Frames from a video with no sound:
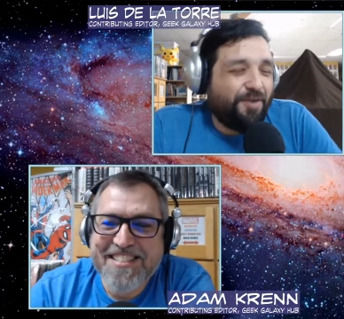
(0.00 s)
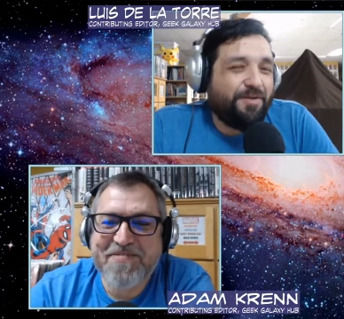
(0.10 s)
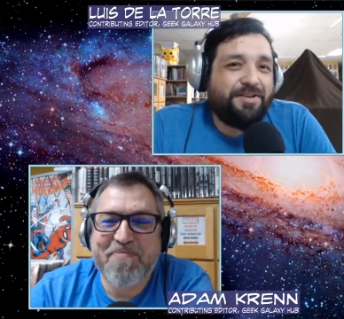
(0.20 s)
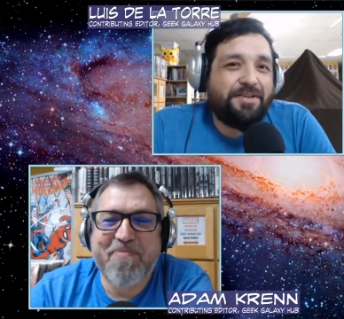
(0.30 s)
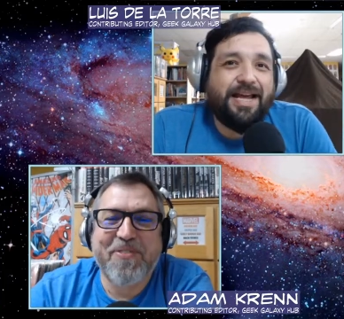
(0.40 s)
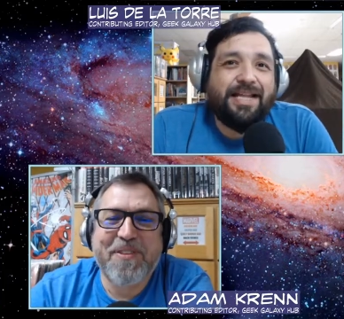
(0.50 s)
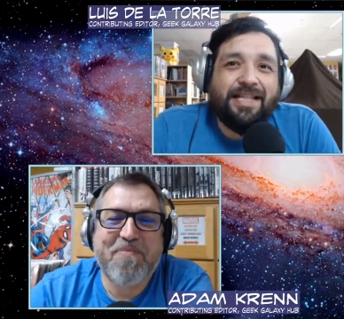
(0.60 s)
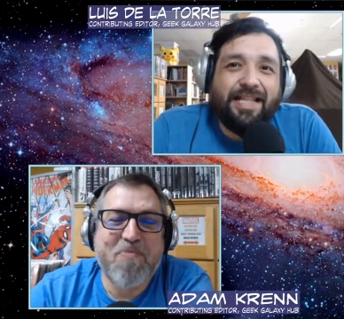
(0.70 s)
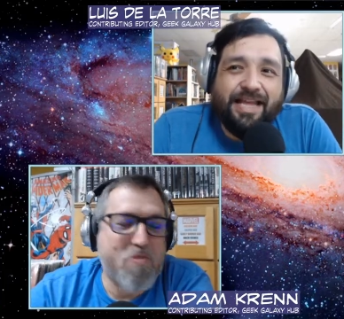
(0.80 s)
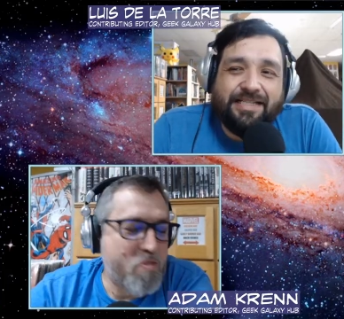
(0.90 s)
Speaker 1: we do that,
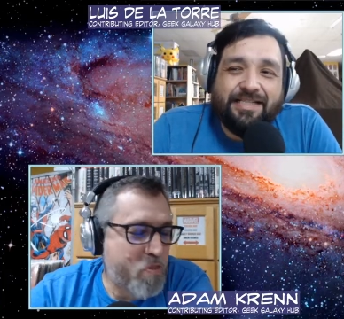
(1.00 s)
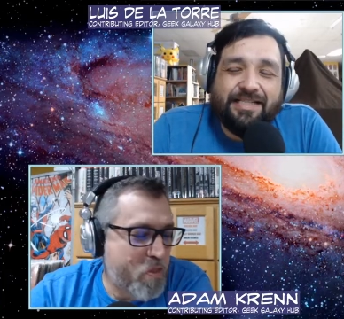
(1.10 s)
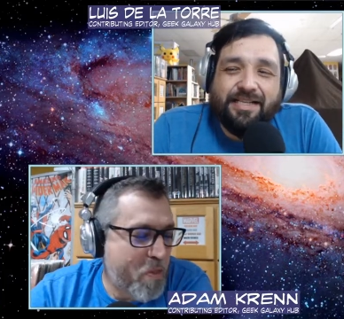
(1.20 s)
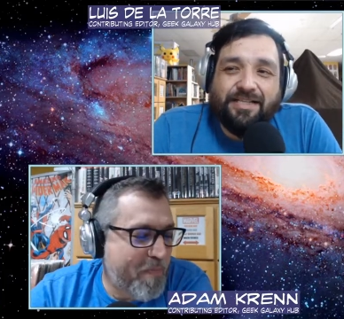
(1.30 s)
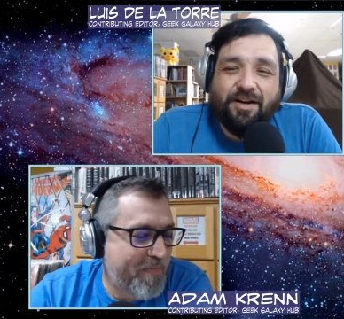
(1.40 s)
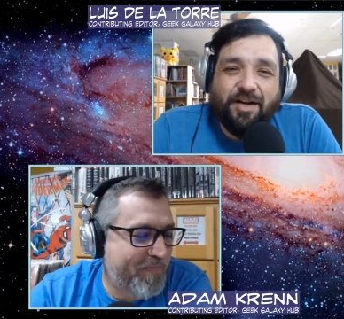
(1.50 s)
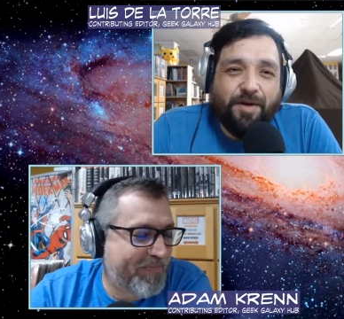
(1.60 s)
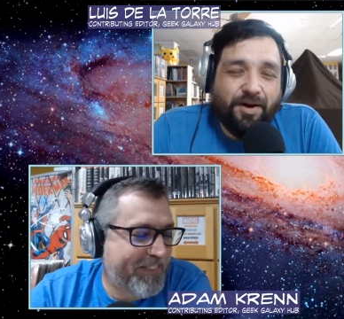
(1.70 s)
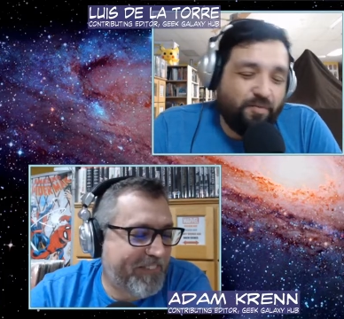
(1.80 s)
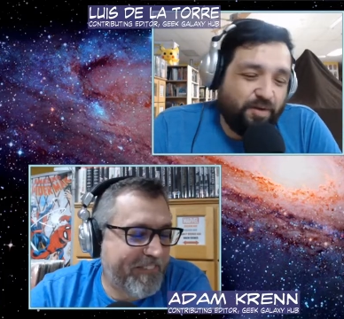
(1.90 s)
let's talk about
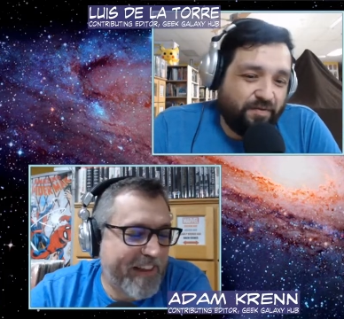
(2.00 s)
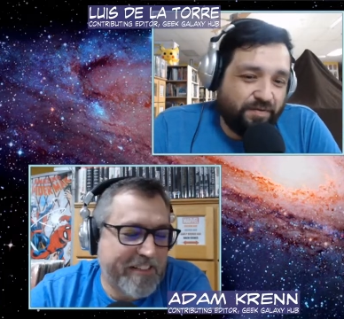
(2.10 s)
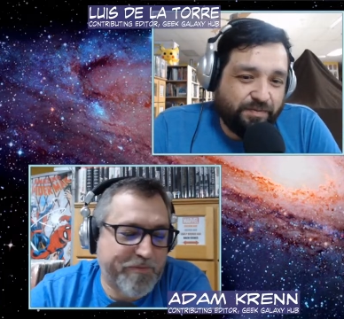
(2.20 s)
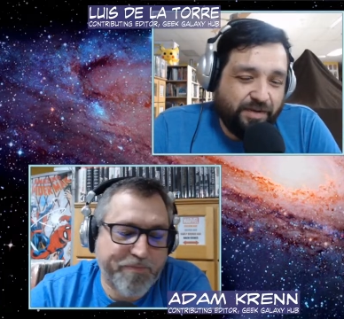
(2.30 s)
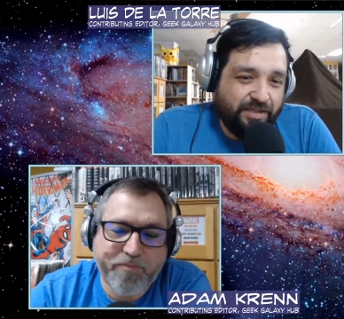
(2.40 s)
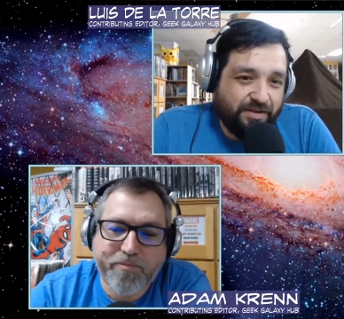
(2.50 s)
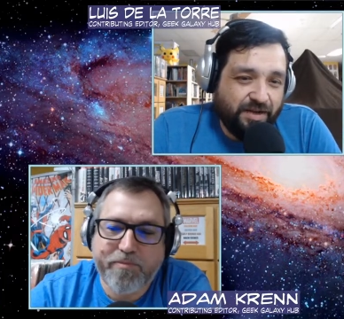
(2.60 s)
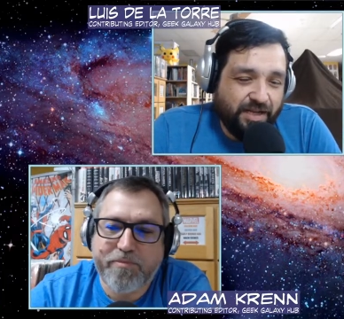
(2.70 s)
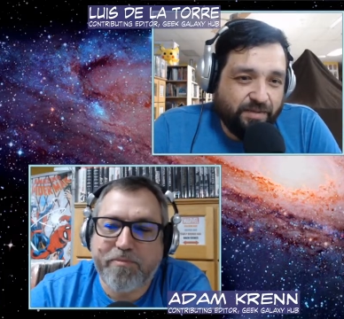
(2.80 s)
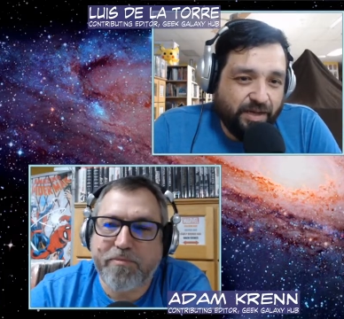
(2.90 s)
our wonderful sponsor,
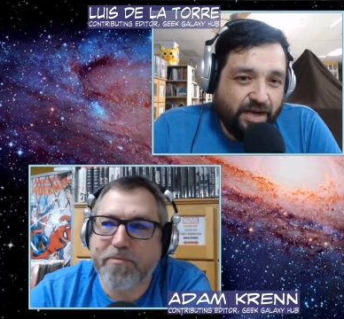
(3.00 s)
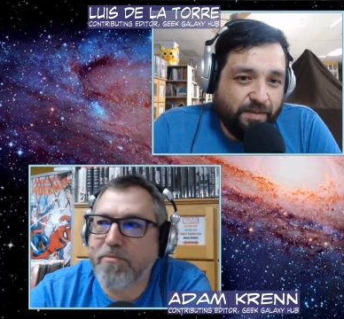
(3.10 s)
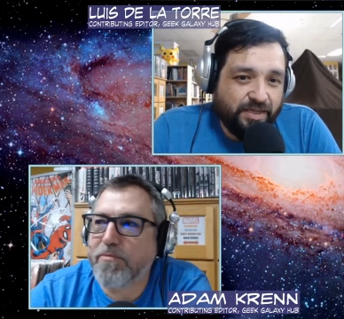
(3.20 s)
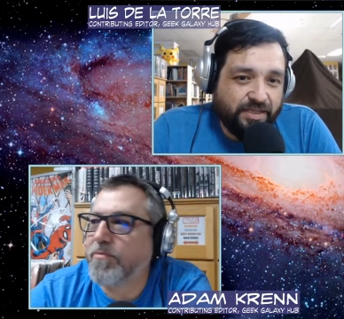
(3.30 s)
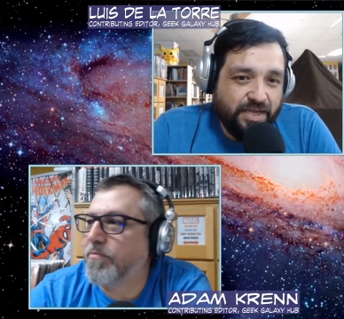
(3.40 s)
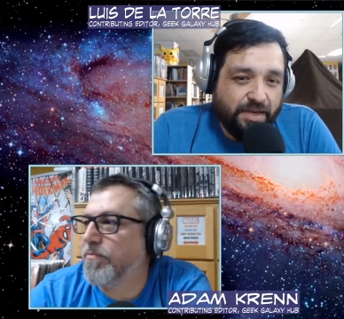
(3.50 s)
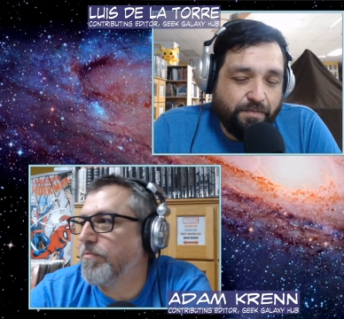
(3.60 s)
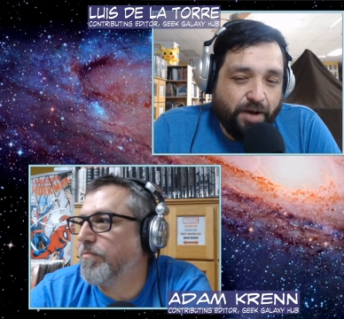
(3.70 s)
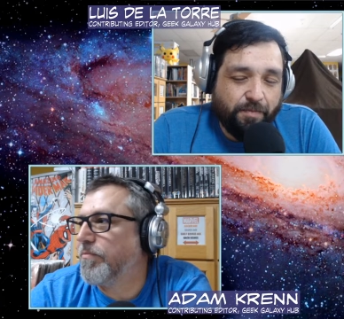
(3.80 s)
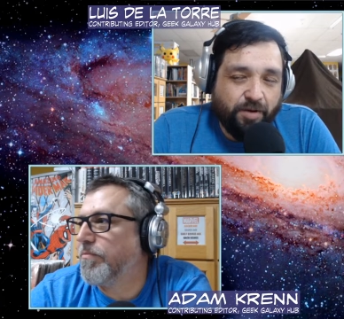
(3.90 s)
Cosmic Comics, the pop